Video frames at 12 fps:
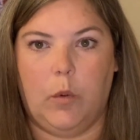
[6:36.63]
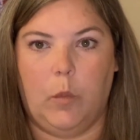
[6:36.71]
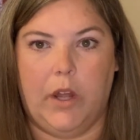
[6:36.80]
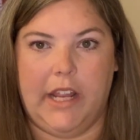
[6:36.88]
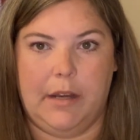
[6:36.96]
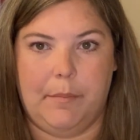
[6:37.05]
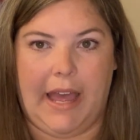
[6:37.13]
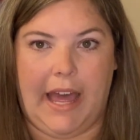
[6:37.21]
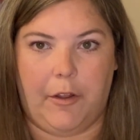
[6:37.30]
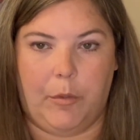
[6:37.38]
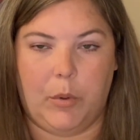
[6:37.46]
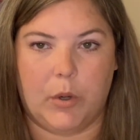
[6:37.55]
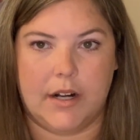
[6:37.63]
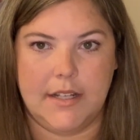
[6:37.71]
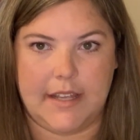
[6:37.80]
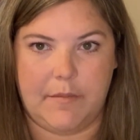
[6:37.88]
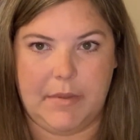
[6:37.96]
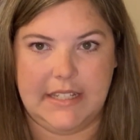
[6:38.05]
wooden paddle
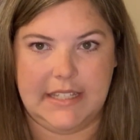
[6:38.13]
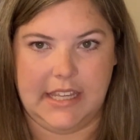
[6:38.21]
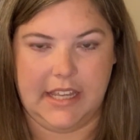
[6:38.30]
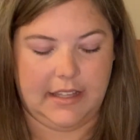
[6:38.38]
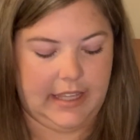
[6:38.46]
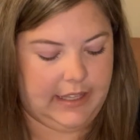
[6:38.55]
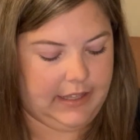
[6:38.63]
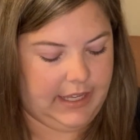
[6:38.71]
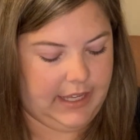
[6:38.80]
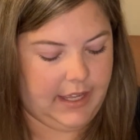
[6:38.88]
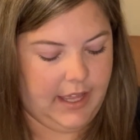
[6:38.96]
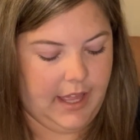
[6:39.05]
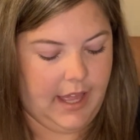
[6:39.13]
boards I've been seeing lately,